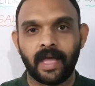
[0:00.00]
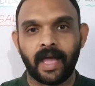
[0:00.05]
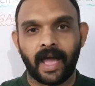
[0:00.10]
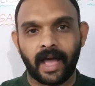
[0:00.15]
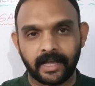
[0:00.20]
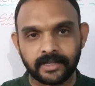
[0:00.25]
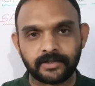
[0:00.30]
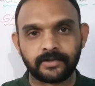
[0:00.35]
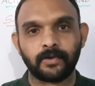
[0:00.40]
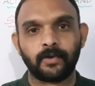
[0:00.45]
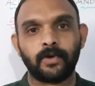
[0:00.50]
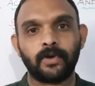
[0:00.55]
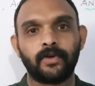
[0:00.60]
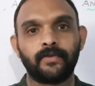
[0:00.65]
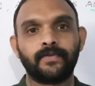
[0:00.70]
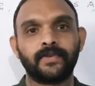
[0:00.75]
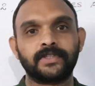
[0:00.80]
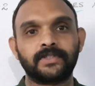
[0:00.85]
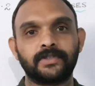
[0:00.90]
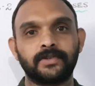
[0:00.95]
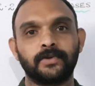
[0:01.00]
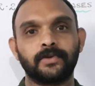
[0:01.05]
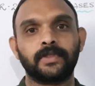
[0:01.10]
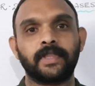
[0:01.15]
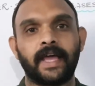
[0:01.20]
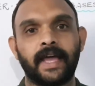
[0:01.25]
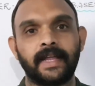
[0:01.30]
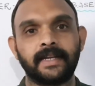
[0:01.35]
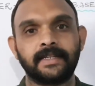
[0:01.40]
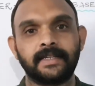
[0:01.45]
As all of us know
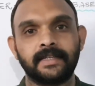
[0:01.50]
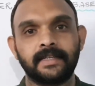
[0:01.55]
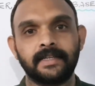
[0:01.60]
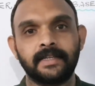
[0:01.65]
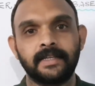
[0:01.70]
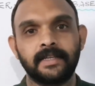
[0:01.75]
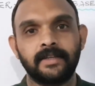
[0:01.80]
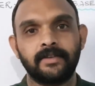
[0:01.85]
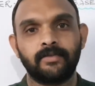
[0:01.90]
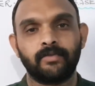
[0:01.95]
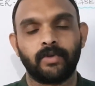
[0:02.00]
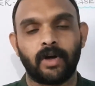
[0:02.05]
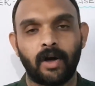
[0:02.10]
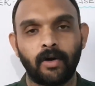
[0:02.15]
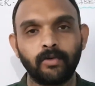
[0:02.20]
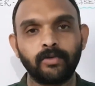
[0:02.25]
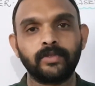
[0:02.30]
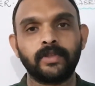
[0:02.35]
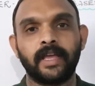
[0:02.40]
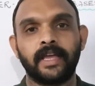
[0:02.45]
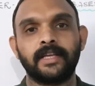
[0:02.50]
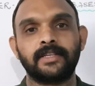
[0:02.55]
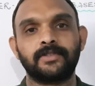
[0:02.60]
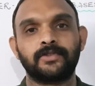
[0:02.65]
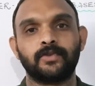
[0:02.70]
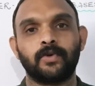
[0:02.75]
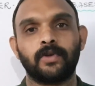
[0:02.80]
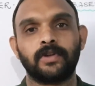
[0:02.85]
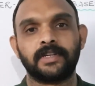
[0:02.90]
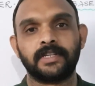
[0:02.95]
that how a
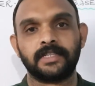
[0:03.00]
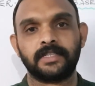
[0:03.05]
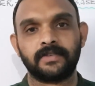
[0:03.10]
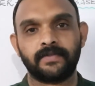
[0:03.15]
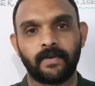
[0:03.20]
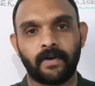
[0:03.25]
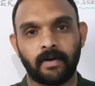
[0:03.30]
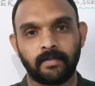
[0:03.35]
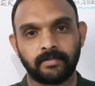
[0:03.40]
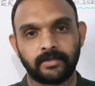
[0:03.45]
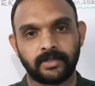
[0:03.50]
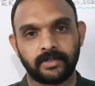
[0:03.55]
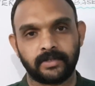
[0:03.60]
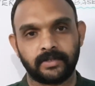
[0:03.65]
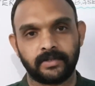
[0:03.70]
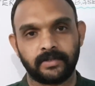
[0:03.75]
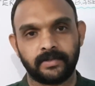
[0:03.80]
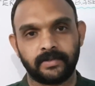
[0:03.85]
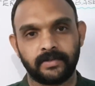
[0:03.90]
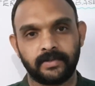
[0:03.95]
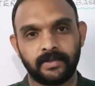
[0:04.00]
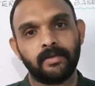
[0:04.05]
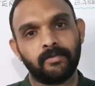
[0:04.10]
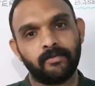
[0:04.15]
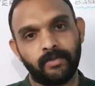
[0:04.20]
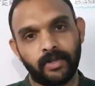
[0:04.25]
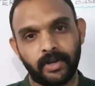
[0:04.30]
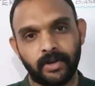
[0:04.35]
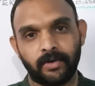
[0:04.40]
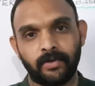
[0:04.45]
salt is formed.
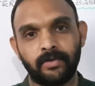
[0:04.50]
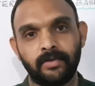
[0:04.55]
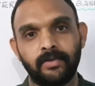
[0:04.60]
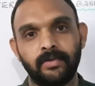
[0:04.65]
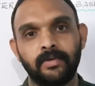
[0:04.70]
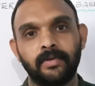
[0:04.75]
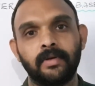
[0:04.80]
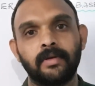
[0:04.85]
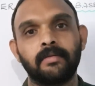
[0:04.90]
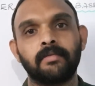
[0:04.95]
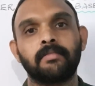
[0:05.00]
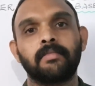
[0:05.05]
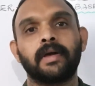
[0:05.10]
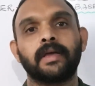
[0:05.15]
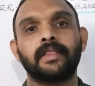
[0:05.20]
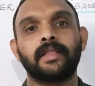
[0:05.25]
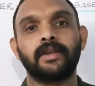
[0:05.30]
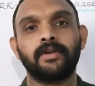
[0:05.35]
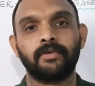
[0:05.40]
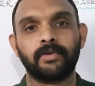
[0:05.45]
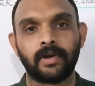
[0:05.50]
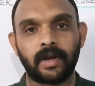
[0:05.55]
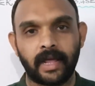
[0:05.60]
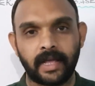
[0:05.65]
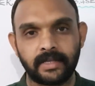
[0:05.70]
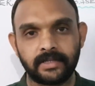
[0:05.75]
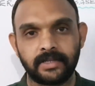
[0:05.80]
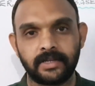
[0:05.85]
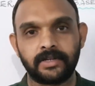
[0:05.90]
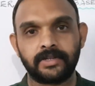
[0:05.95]
We know by the
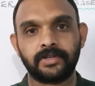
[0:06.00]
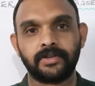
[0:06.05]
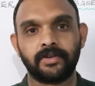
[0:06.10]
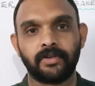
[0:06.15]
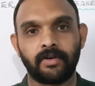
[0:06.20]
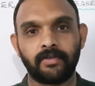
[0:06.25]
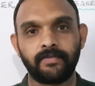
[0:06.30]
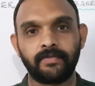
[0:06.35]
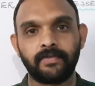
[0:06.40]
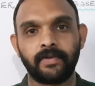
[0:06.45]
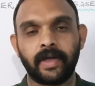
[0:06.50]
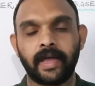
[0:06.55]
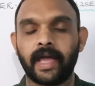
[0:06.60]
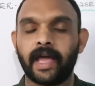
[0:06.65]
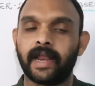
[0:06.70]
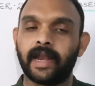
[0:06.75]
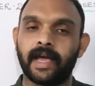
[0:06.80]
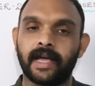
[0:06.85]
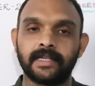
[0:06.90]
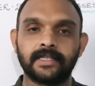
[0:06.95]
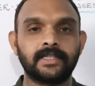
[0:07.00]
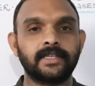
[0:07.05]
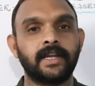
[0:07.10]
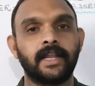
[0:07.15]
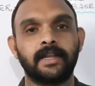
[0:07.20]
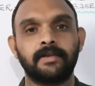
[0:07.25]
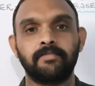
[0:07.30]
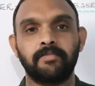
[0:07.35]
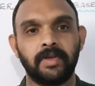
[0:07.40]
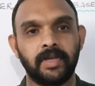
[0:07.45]
neutralization of an acid
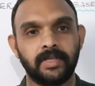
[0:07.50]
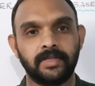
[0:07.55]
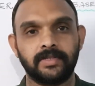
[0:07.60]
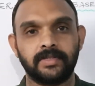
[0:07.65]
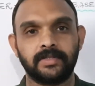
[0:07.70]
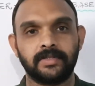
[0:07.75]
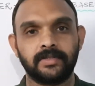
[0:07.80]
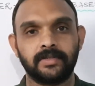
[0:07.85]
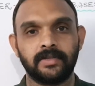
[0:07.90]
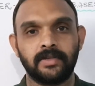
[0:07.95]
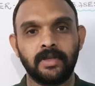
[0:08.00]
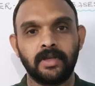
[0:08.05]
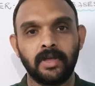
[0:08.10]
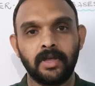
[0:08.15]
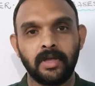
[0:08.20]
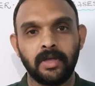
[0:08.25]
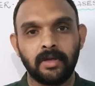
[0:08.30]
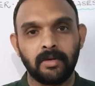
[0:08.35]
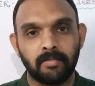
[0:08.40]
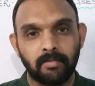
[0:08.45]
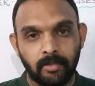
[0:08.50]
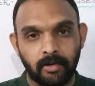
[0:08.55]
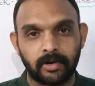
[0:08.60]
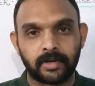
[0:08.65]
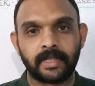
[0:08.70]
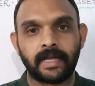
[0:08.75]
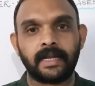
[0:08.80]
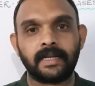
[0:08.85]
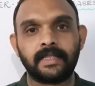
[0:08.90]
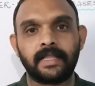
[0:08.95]
and base.
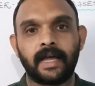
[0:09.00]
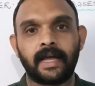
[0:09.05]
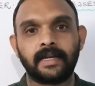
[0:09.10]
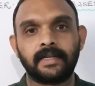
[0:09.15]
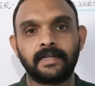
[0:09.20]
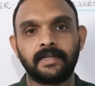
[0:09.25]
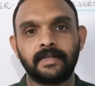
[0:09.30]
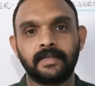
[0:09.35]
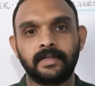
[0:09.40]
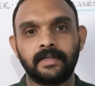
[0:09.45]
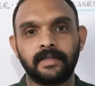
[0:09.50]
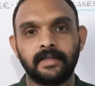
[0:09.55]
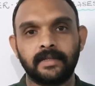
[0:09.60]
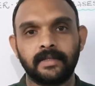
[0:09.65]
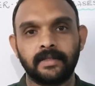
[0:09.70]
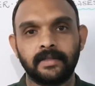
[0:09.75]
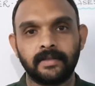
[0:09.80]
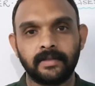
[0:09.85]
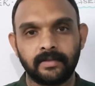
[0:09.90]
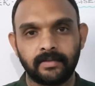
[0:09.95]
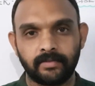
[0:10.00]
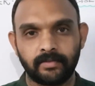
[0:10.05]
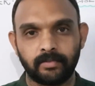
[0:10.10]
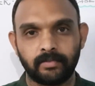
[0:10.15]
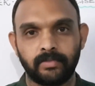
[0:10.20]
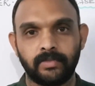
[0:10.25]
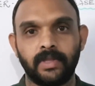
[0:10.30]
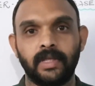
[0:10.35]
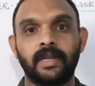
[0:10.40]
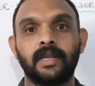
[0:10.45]
More than that,
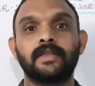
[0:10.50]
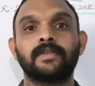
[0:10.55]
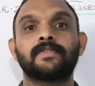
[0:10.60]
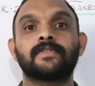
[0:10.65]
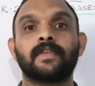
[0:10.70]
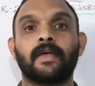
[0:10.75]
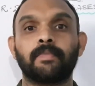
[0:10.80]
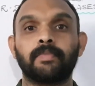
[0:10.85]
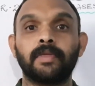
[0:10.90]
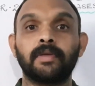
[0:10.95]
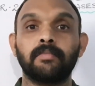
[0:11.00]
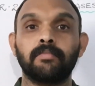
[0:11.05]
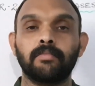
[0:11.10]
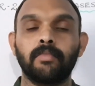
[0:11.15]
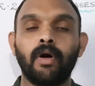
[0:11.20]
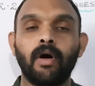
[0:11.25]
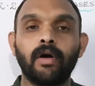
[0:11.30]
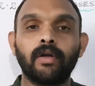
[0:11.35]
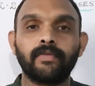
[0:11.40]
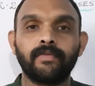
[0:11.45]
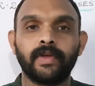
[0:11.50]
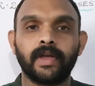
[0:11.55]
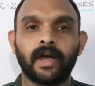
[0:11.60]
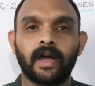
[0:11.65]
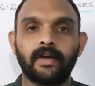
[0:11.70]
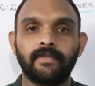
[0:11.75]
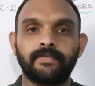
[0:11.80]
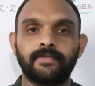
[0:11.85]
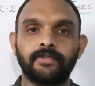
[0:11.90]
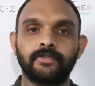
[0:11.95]
there is something more we
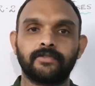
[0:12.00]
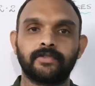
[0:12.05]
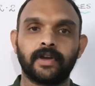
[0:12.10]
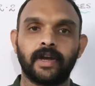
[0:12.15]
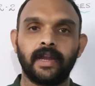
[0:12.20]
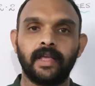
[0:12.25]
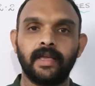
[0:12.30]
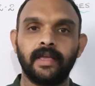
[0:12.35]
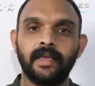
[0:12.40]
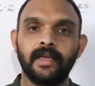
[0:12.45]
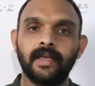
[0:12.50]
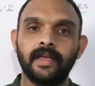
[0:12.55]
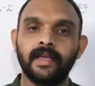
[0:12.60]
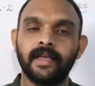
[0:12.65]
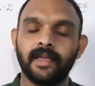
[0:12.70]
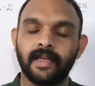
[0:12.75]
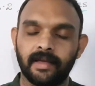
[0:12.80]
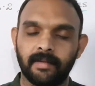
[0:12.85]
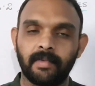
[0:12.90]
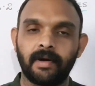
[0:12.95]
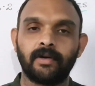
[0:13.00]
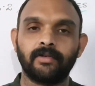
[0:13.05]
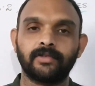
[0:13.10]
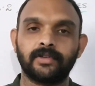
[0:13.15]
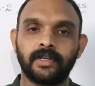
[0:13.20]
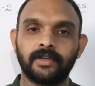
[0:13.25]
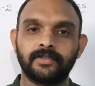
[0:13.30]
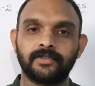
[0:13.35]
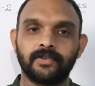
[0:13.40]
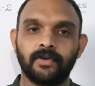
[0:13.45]
have to study about
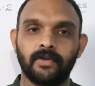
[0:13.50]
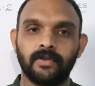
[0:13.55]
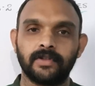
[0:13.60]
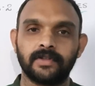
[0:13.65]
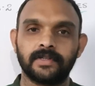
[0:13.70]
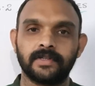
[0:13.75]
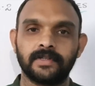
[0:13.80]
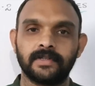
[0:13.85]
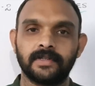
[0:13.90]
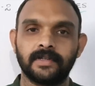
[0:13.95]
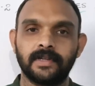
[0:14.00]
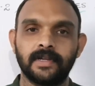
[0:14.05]
a salt.